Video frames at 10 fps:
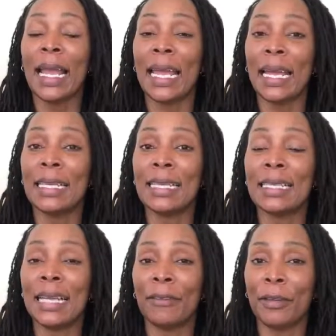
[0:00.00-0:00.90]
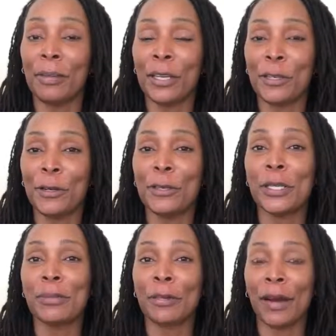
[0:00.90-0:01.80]
And definitely make sure you
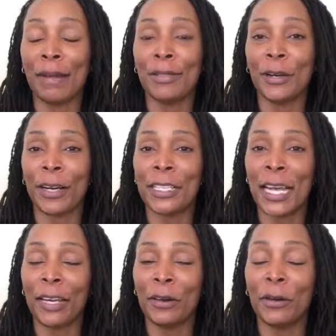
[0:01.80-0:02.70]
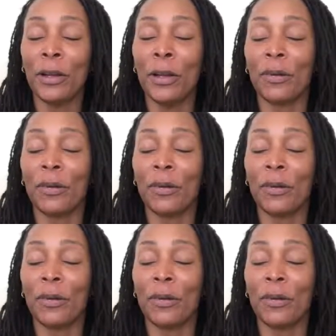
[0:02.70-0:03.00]
subscribe to our channel,